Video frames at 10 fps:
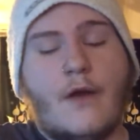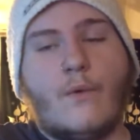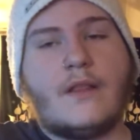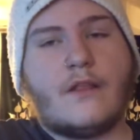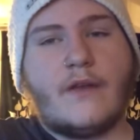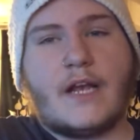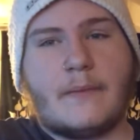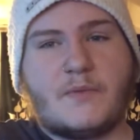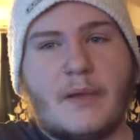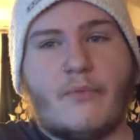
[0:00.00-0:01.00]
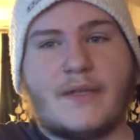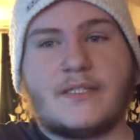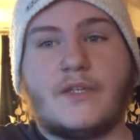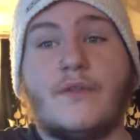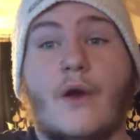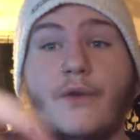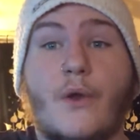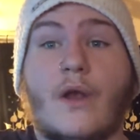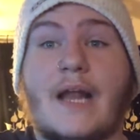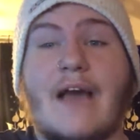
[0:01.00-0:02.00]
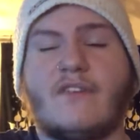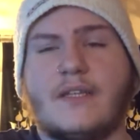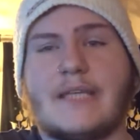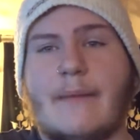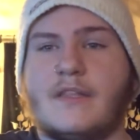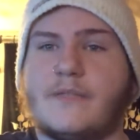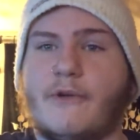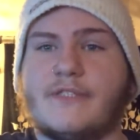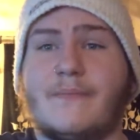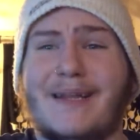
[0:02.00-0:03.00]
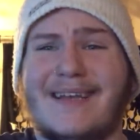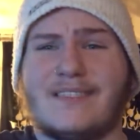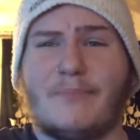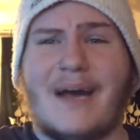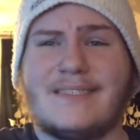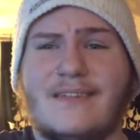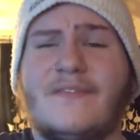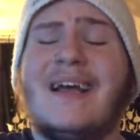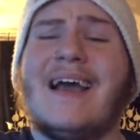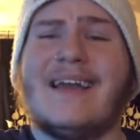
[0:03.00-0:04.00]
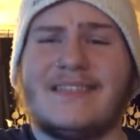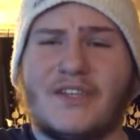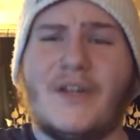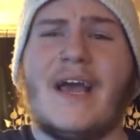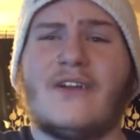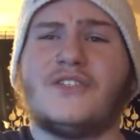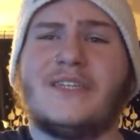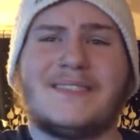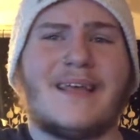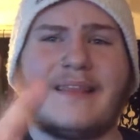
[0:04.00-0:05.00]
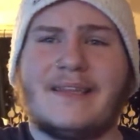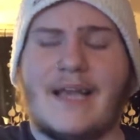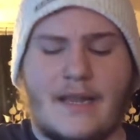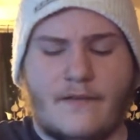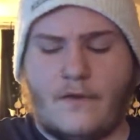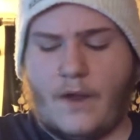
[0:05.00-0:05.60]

With the Three of Cups being present too, though, you're going to have a good time with this person, meaning it's a positive and it's good energy. It's nothing negative,